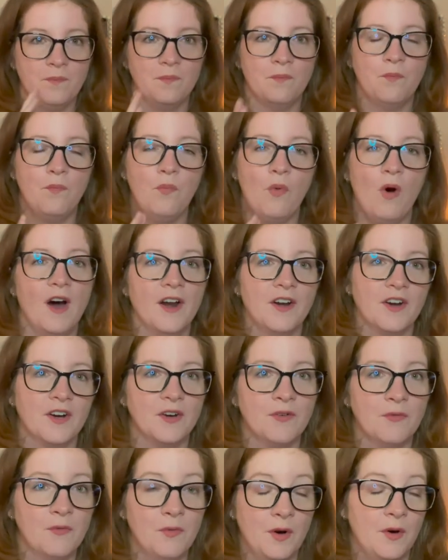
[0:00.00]
water,
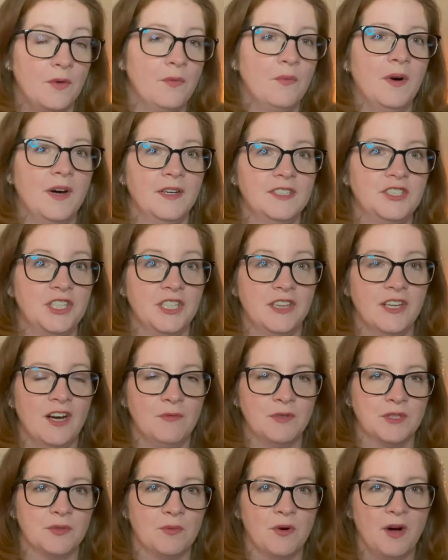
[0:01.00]
well, what she thought
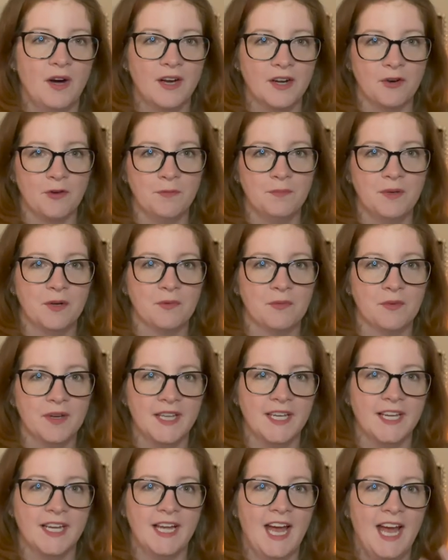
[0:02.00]
was water, but
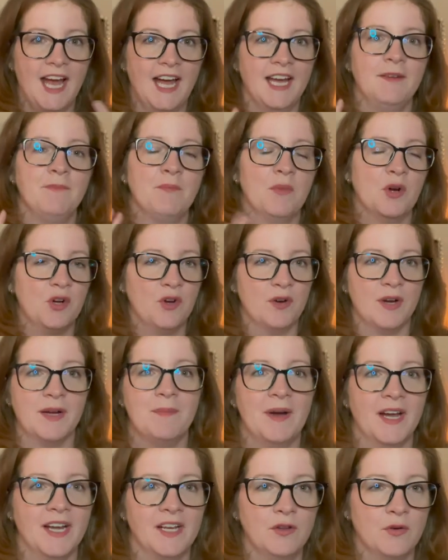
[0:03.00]
really had mercury
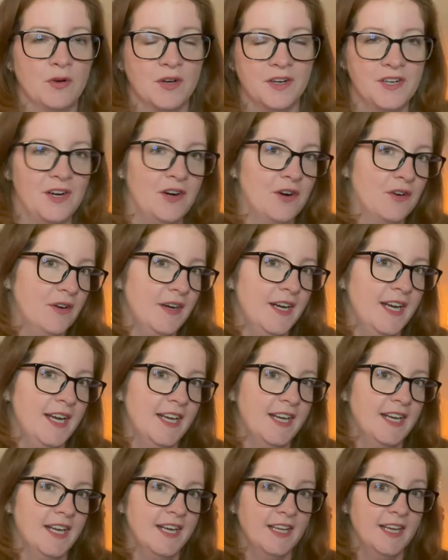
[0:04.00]
bichloride R in
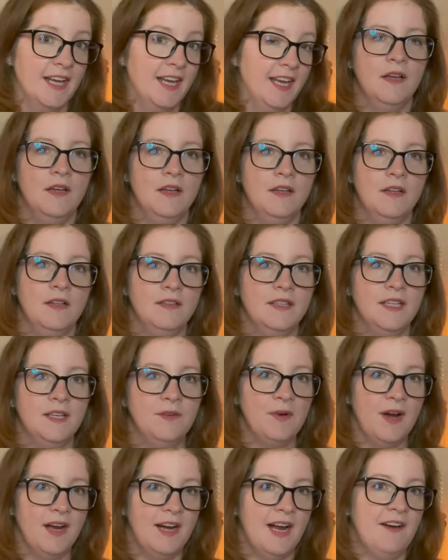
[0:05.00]
it. And then
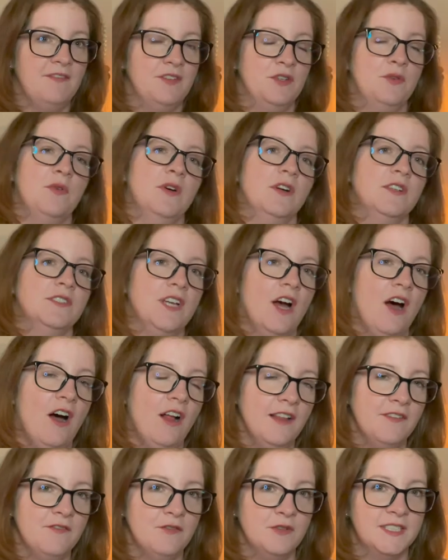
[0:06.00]
right afterwards,
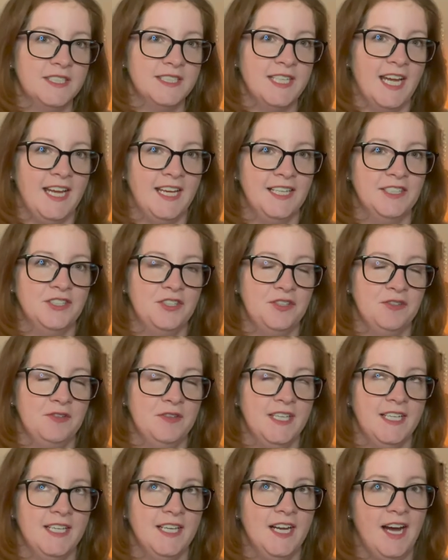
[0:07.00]
Olive was taken to
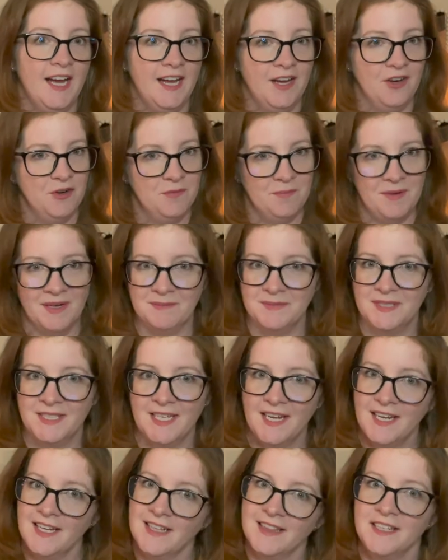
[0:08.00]
the, I hope I'm
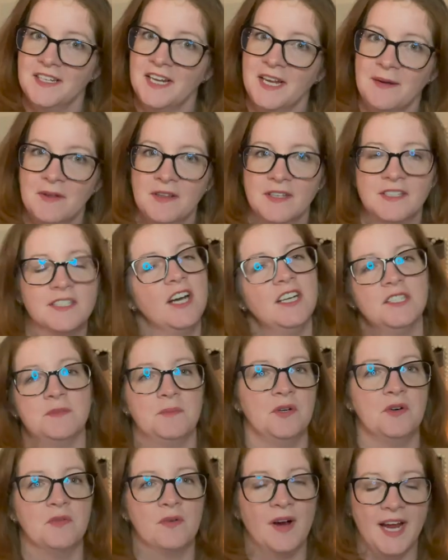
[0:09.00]
saying the name of this
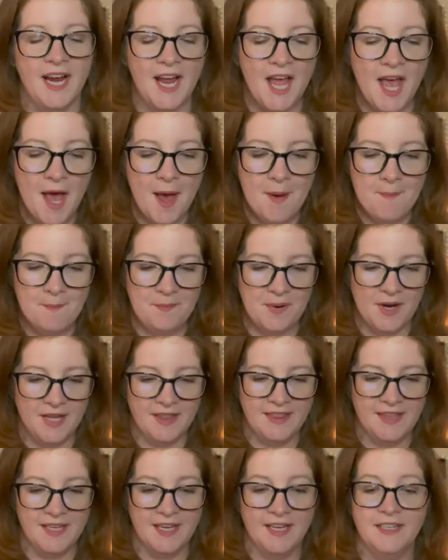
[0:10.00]
hospital right,
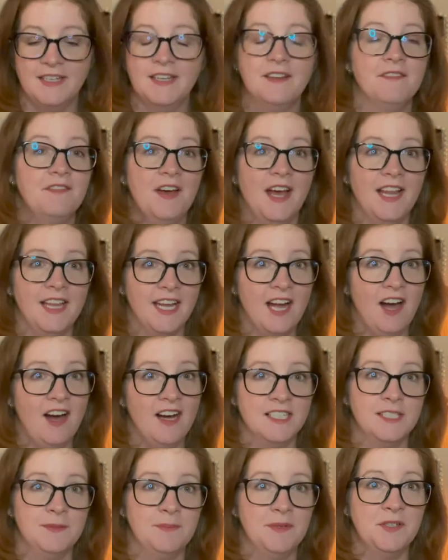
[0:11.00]
but the Nivelle
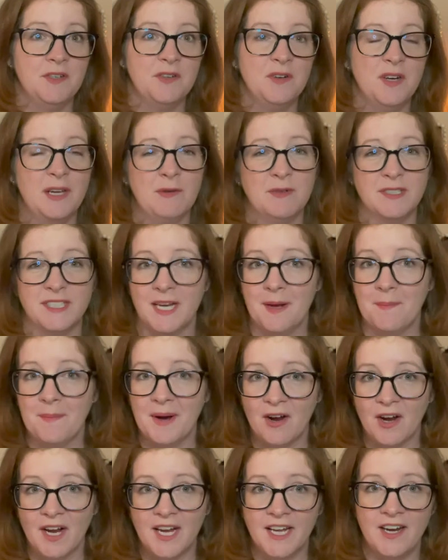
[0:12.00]
Hospital. It was an
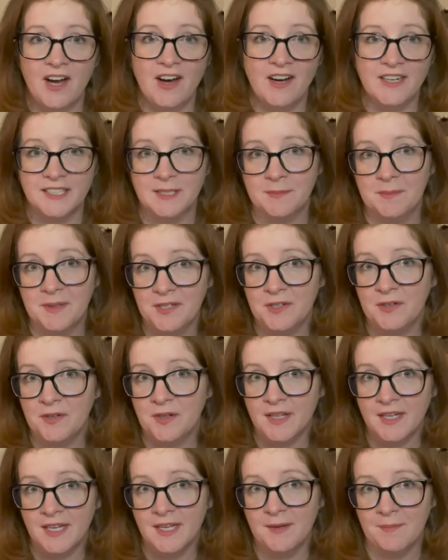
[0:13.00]
American
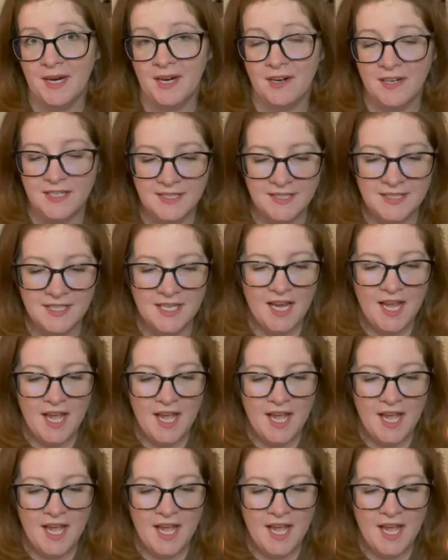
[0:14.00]
hospital in Paris,